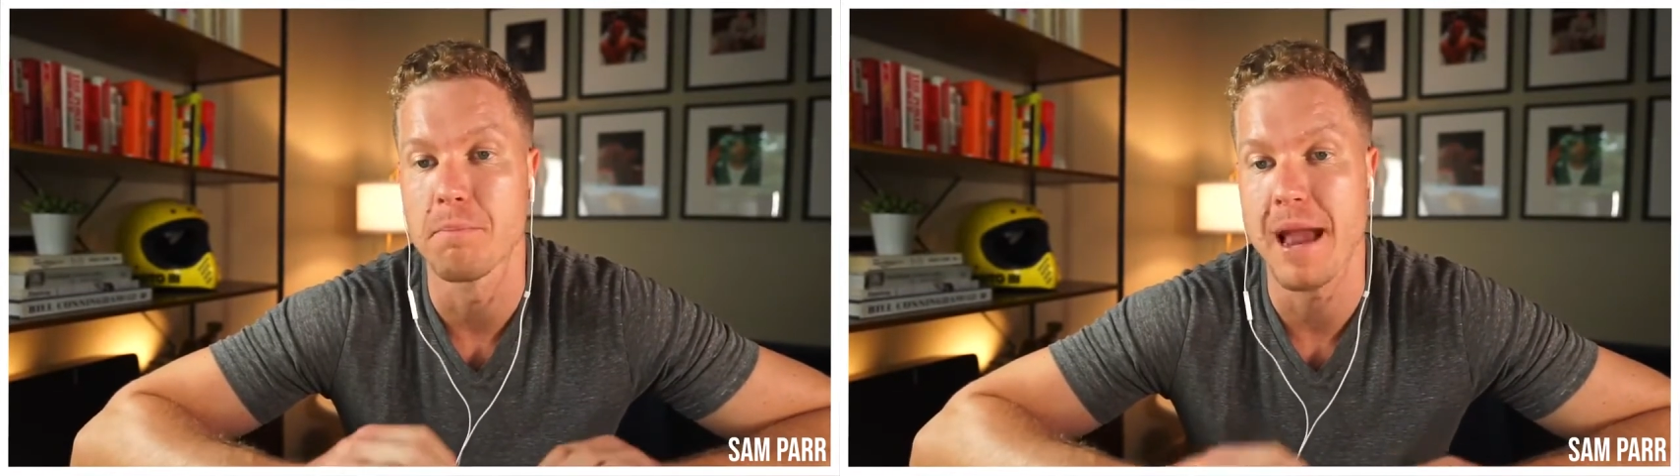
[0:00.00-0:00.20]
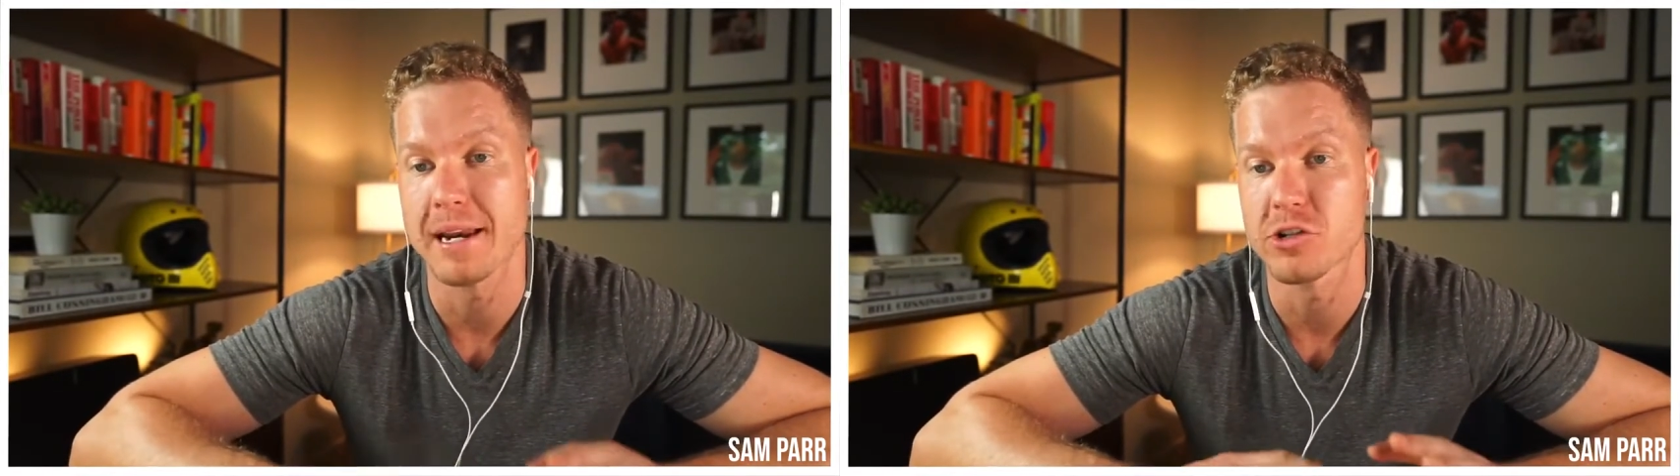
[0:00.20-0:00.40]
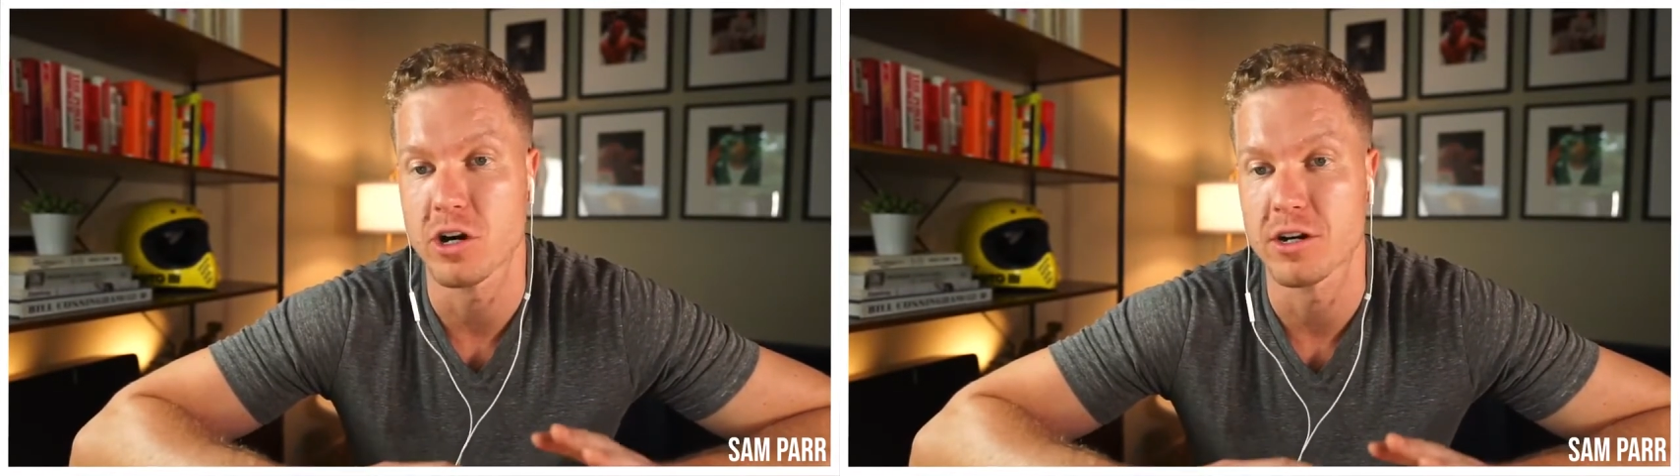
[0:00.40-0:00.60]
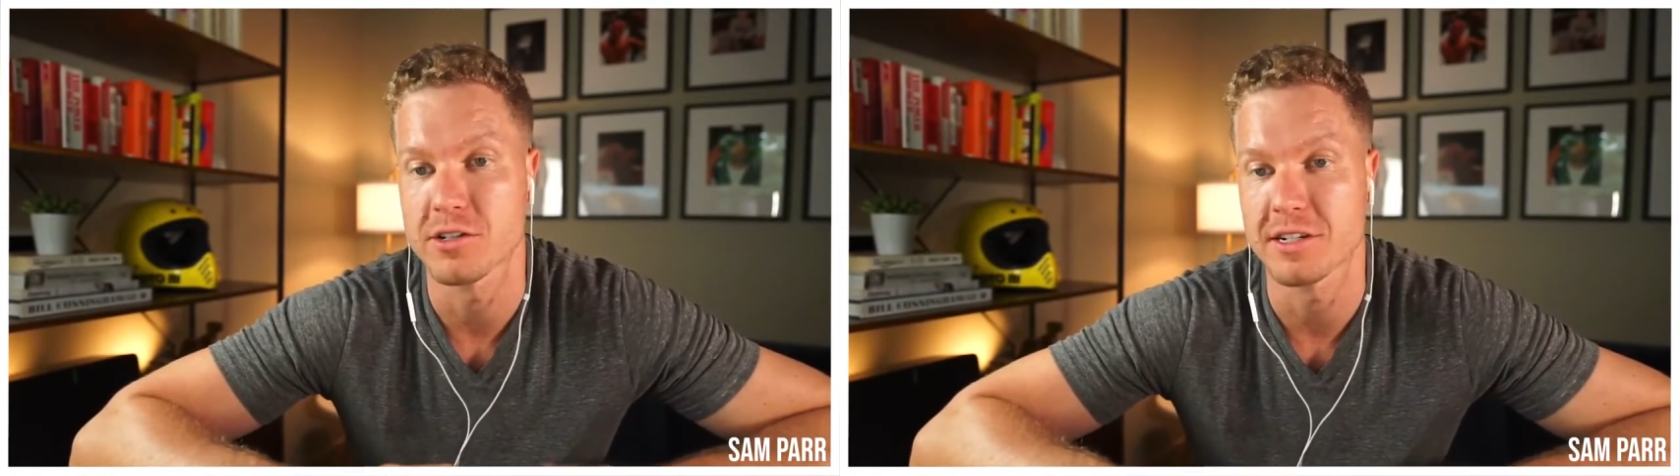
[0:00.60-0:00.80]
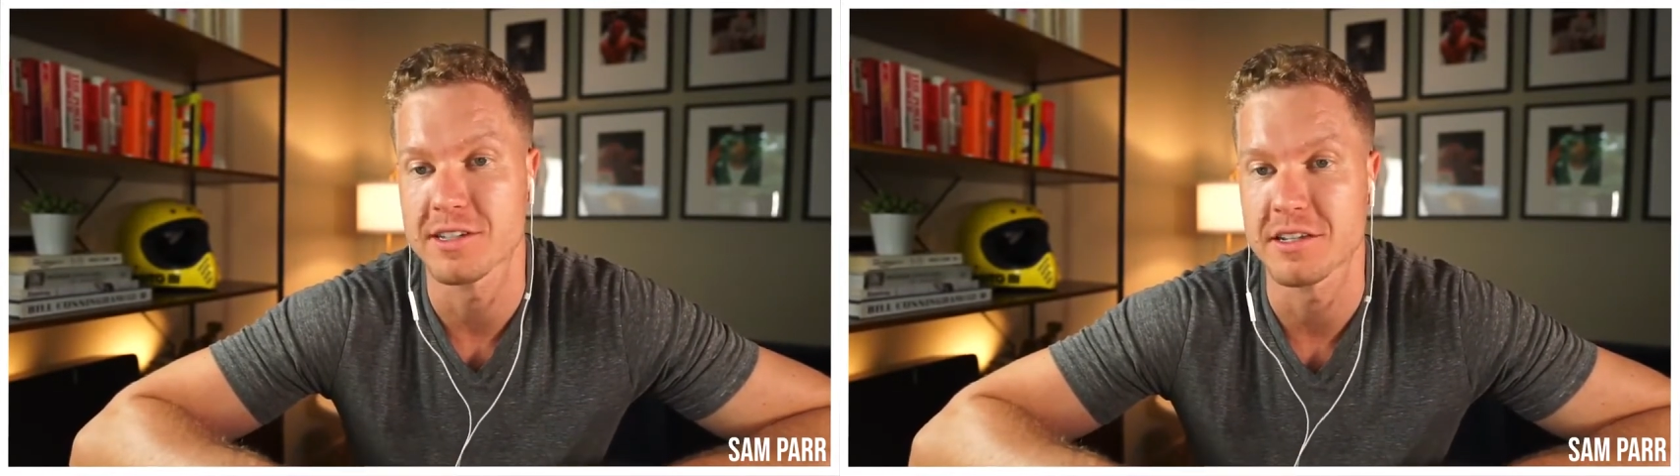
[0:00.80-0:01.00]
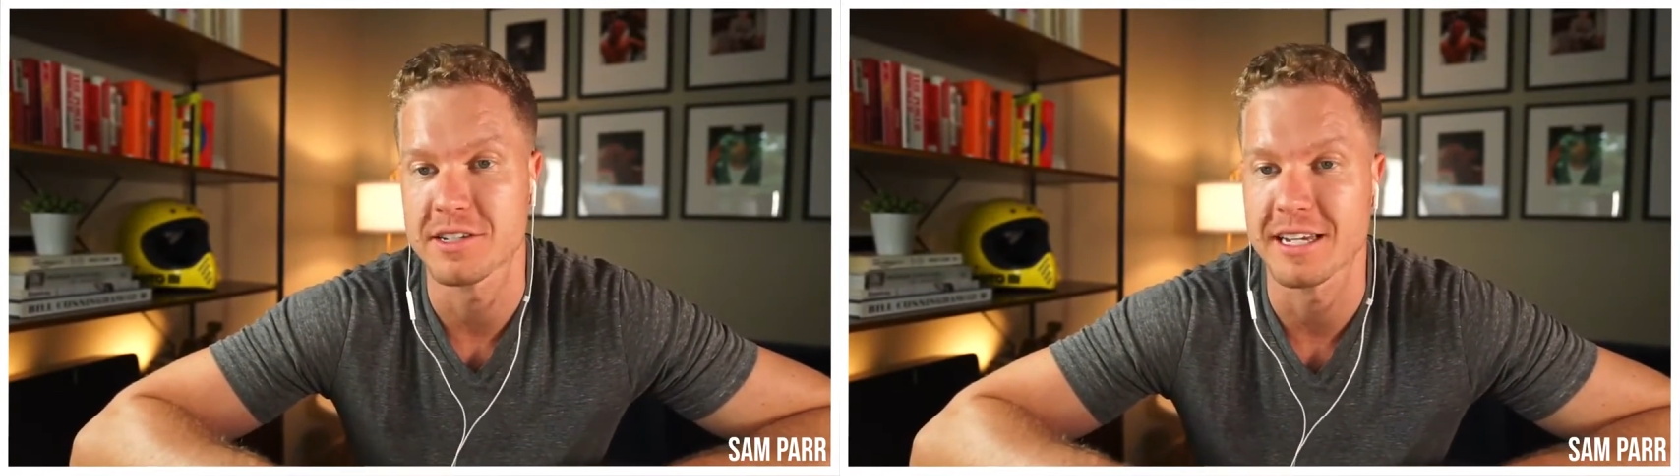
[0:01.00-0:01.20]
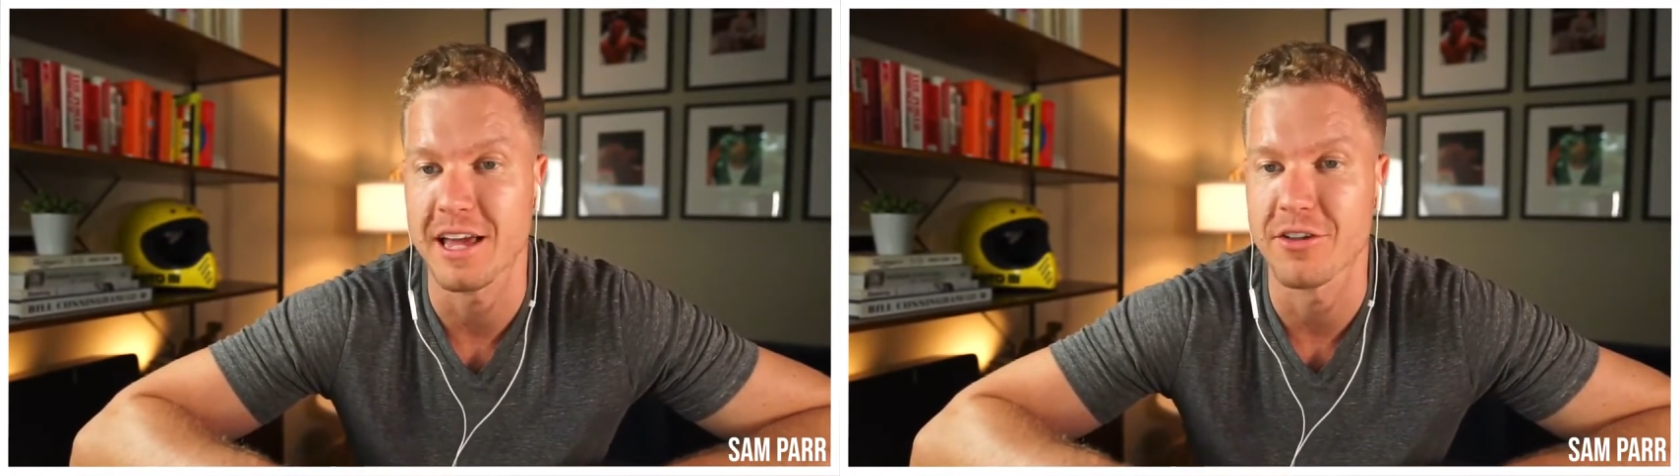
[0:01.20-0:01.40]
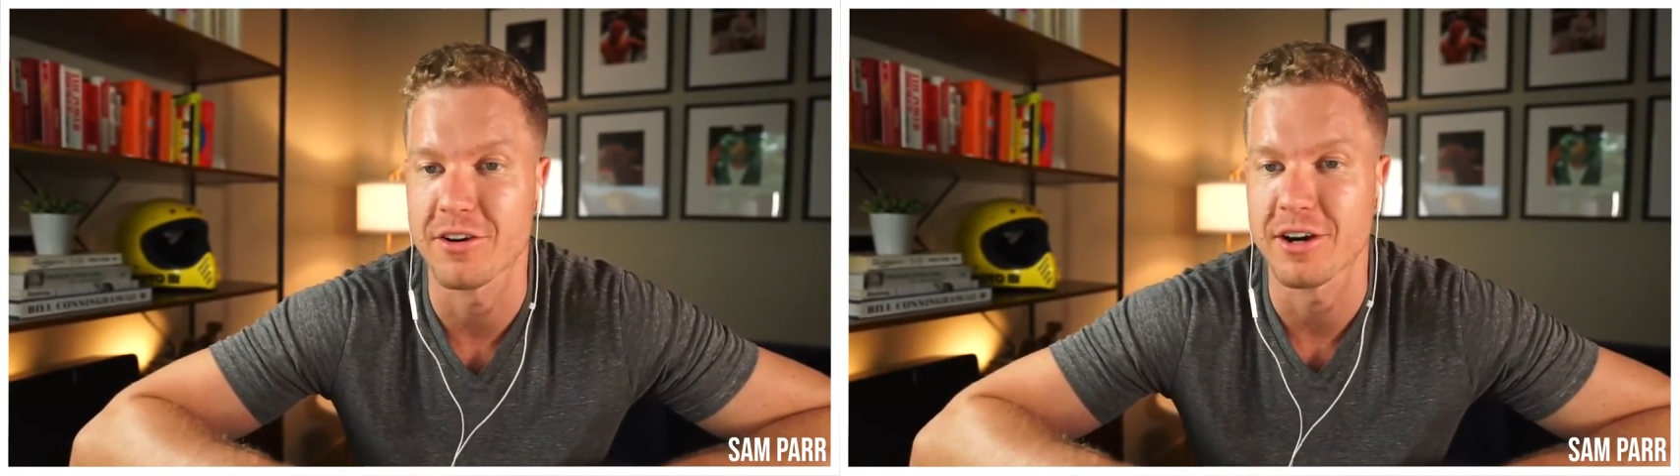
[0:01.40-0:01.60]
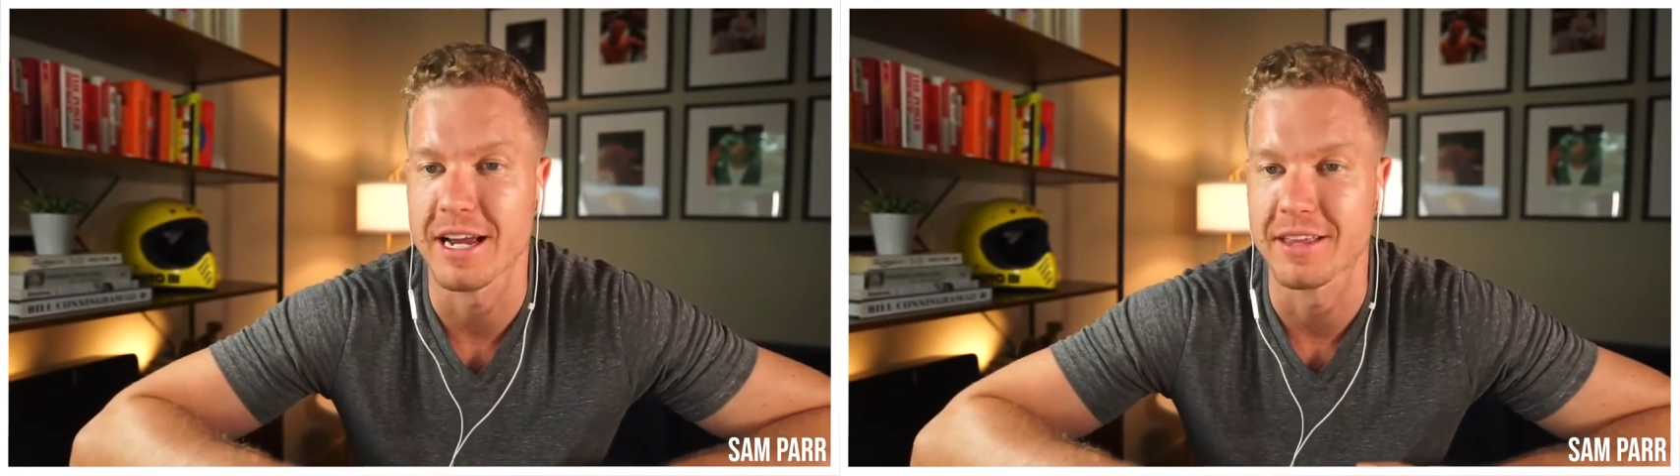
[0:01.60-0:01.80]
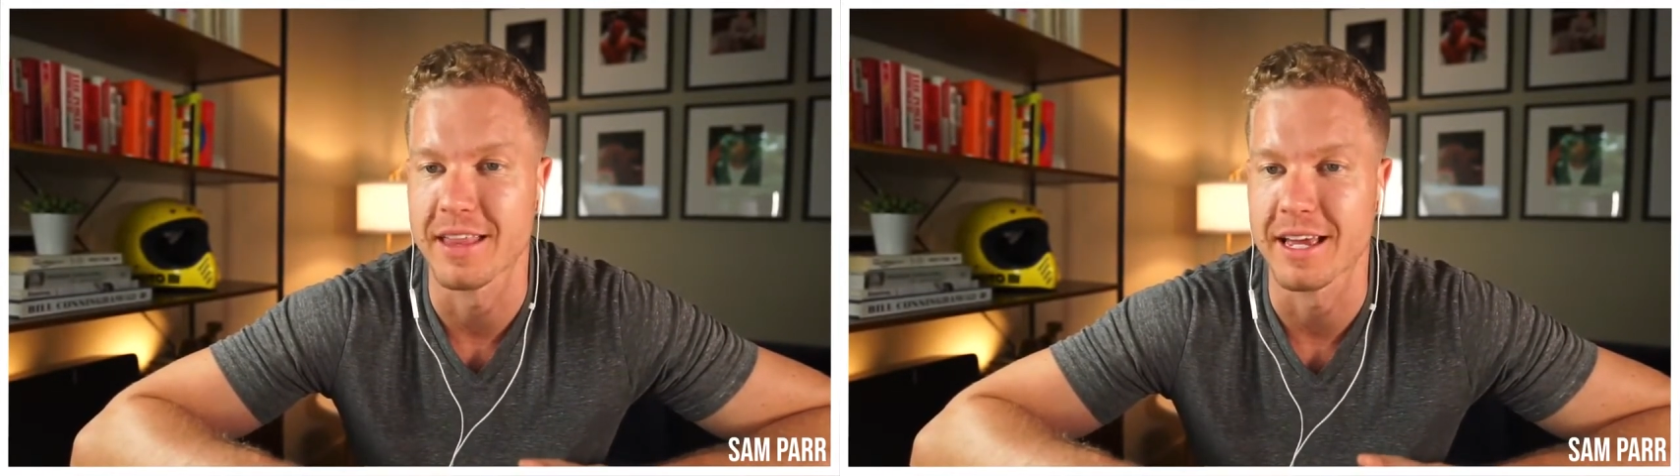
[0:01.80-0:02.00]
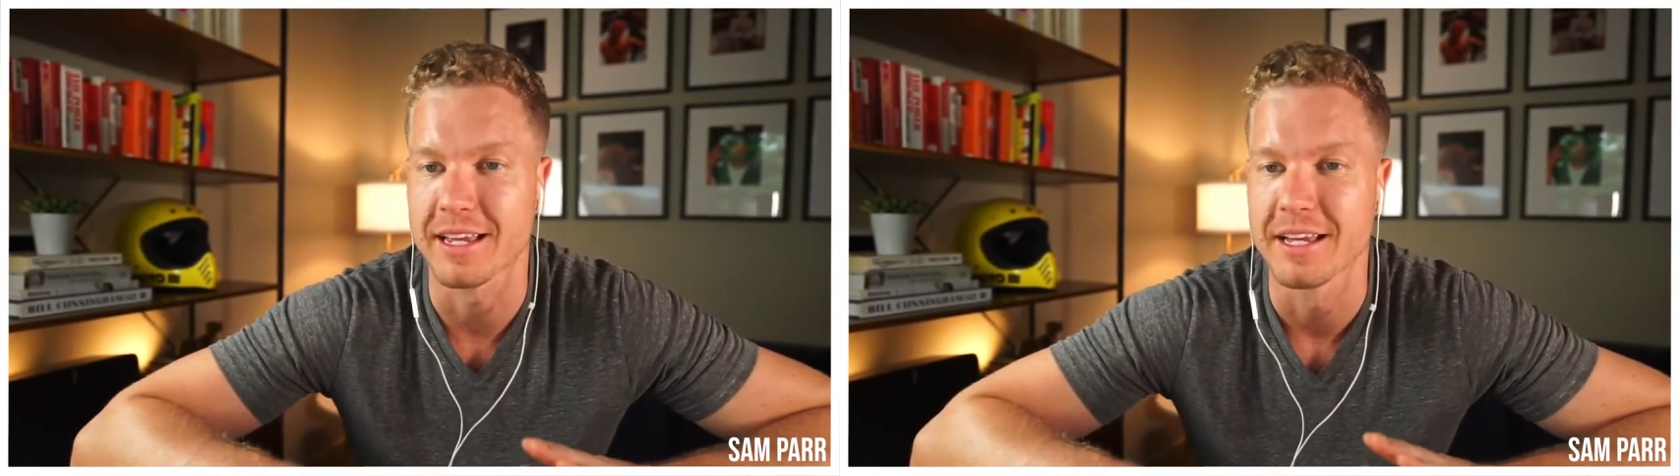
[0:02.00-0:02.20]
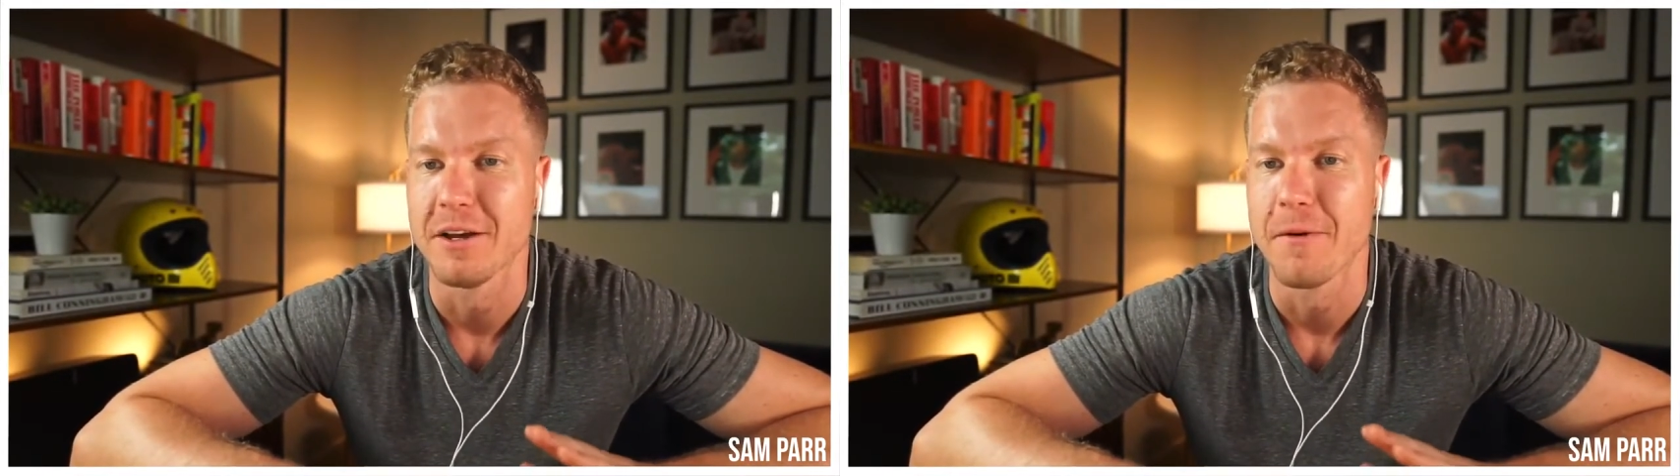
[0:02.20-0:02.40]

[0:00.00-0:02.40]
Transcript: manage our success together and like.